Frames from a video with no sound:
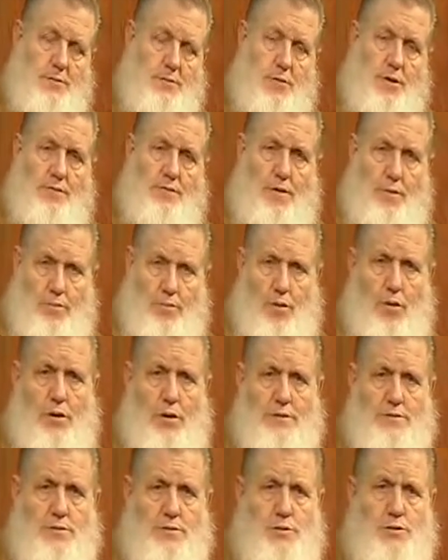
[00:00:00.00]
One of our
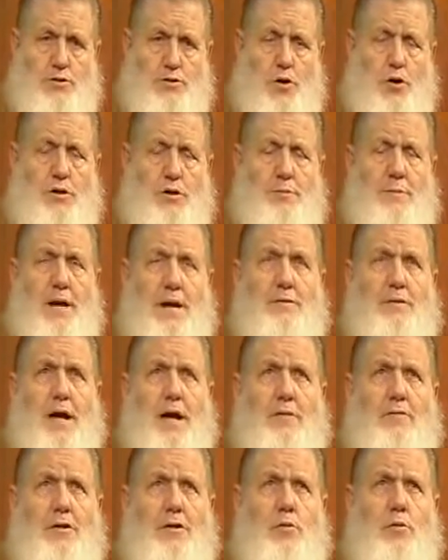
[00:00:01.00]
programs, we talked about
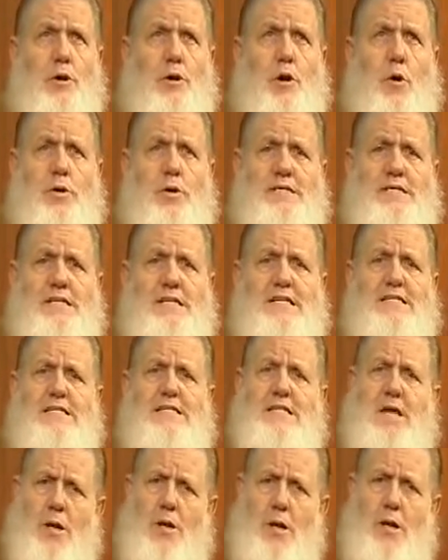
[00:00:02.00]
that we always say,
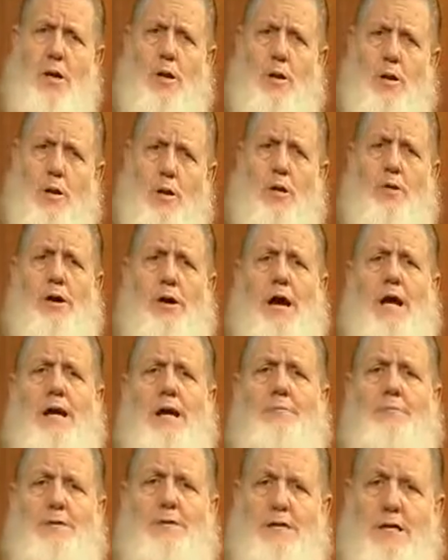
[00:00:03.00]
Sallallahu
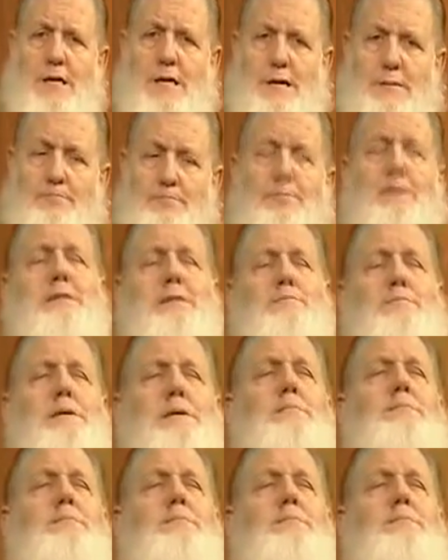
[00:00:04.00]
Alaihi Wasallam, peace be